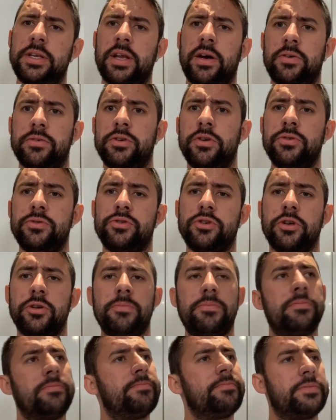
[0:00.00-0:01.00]
that on
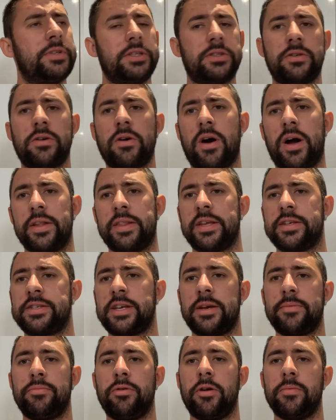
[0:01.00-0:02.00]
YouTube, this guy had the
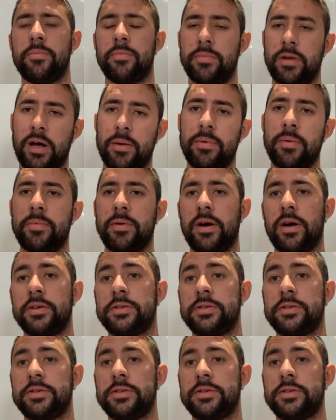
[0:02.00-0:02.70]
same problem, blah, blah, blah.